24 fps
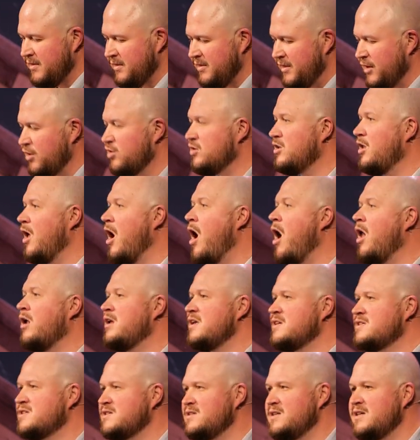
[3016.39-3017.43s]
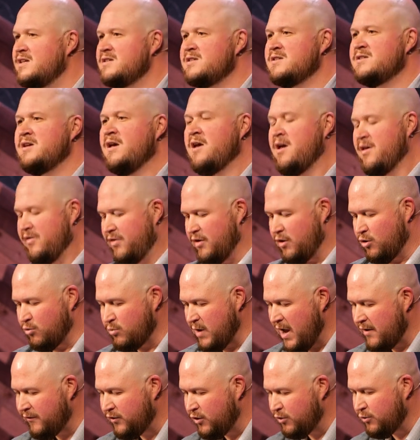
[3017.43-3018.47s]
Their lawlessness, their
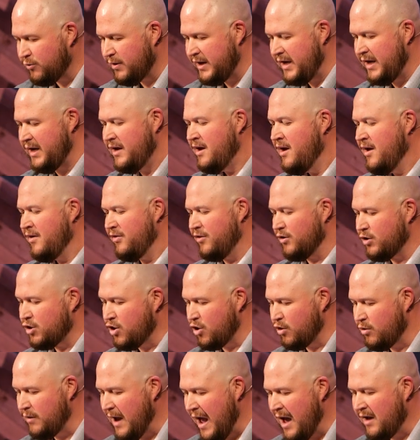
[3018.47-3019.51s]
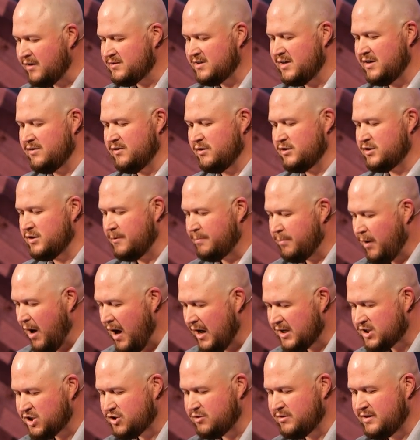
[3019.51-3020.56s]
revelry, their carousing, their
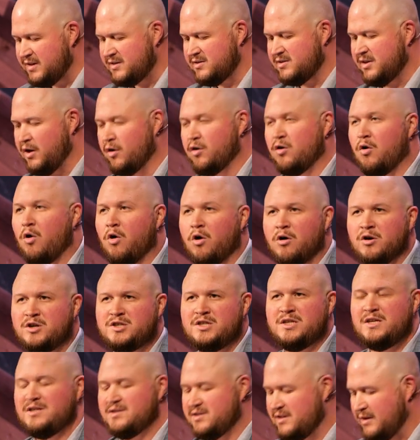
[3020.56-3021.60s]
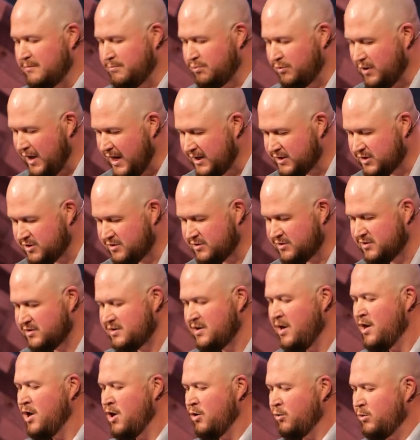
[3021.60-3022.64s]
debaucheries, their orgies and pleasures
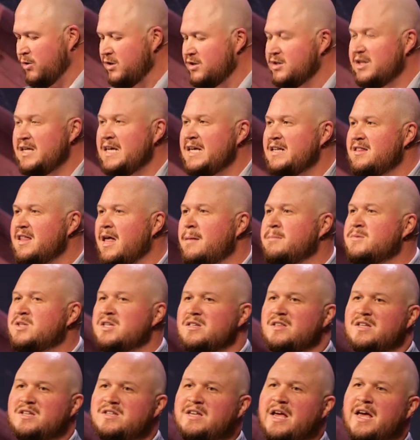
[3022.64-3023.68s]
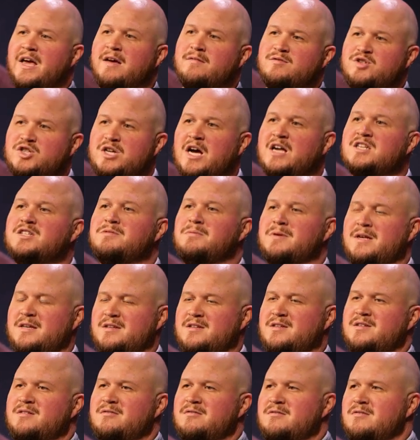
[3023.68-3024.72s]
will lead them to the day of
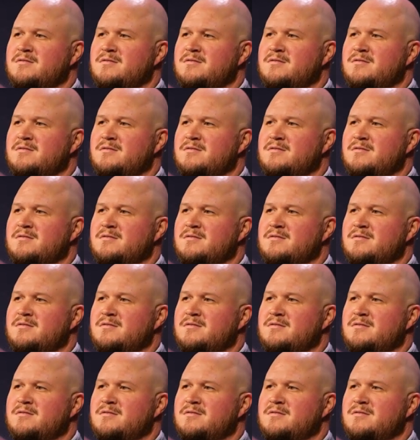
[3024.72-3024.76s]
judgment.